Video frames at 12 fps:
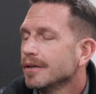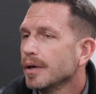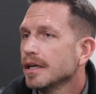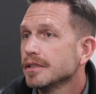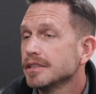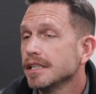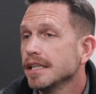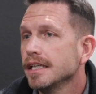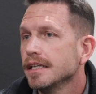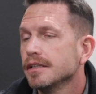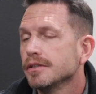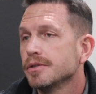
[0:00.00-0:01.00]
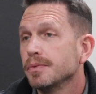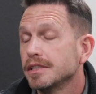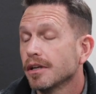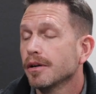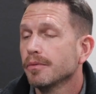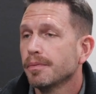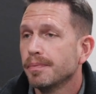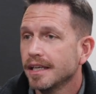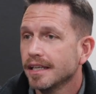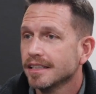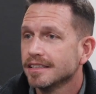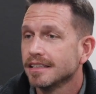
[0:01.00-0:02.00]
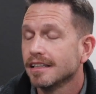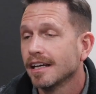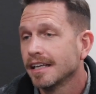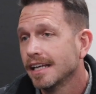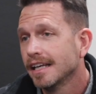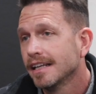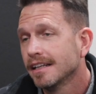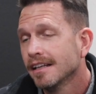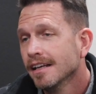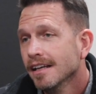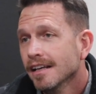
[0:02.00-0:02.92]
Well, we started with pigs, and again,